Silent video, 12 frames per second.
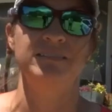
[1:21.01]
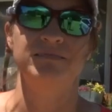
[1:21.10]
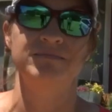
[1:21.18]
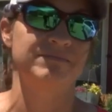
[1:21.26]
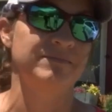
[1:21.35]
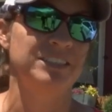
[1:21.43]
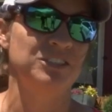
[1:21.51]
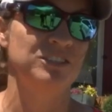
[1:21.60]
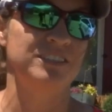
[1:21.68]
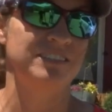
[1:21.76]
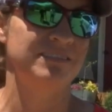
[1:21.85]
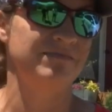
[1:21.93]
and
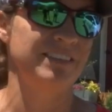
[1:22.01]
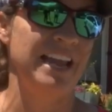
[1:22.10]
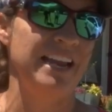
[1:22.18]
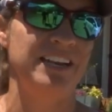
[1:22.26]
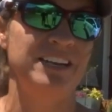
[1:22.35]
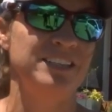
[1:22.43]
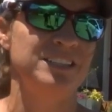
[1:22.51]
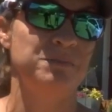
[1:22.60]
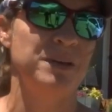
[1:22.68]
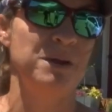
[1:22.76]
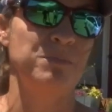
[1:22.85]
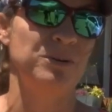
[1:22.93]
just handed us the
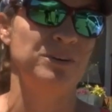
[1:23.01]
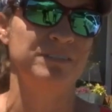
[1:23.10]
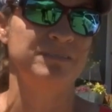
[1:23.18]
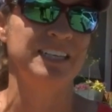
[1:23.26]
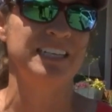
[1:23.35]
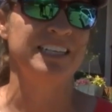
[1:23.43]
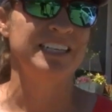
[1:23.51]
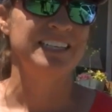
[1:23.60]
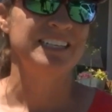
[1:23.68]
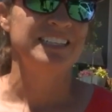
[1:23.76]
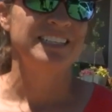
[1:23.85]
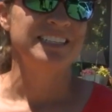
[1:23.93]
paper and
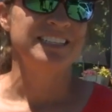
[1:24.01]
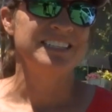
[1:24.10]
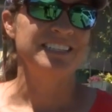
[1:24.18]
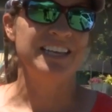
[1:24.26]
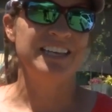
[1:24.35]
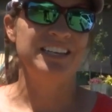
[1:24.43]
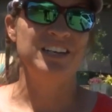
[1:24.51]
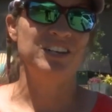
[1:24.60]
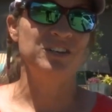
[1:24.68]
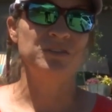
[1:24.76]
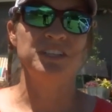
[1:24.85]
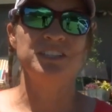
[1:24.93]
said, you know,